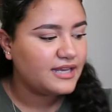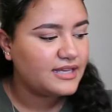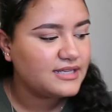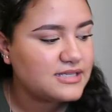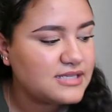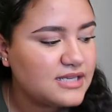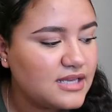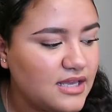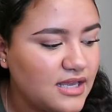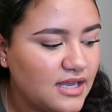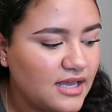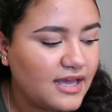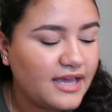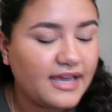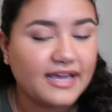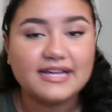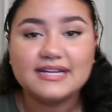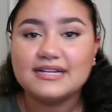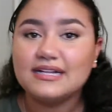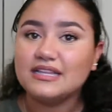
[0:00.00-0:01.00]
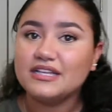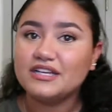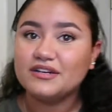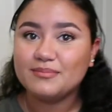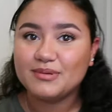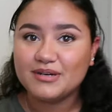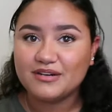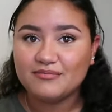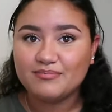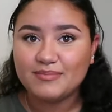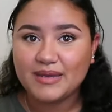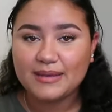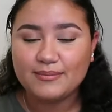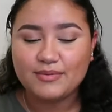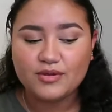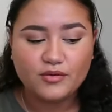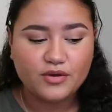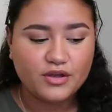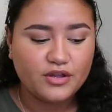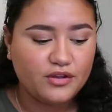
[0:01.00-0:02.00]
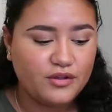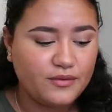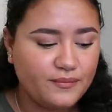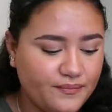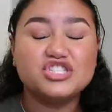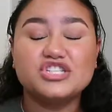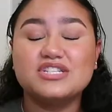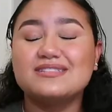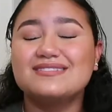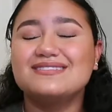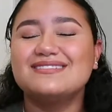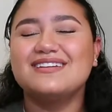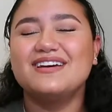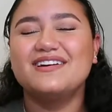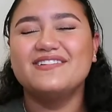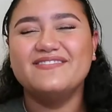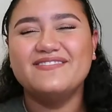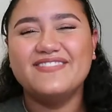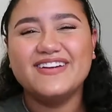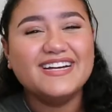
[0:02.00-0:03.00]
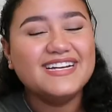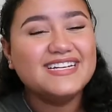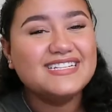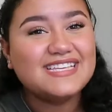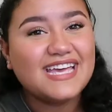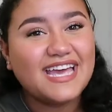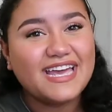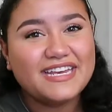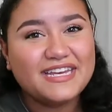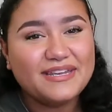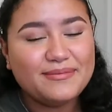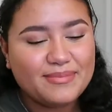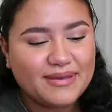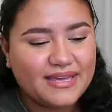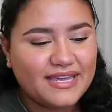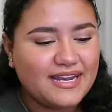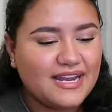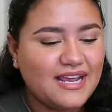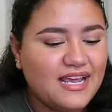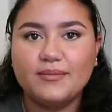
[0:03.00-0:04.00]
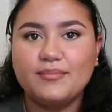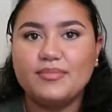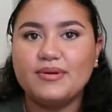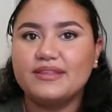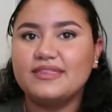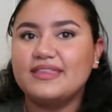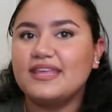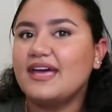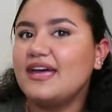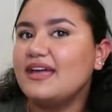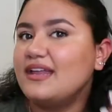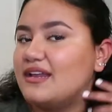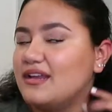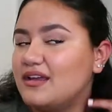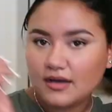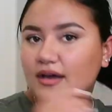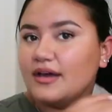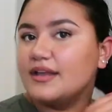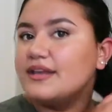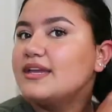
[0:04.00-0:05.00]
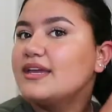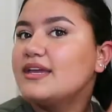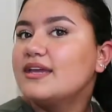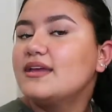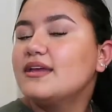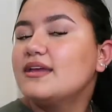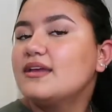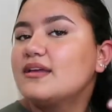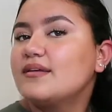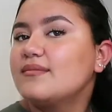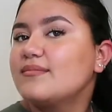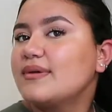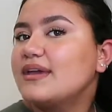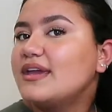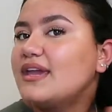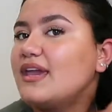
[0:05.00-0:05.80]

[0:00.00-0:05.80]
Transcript: it, I get a little bit of baby oil, just a very tiny bit. I put that on my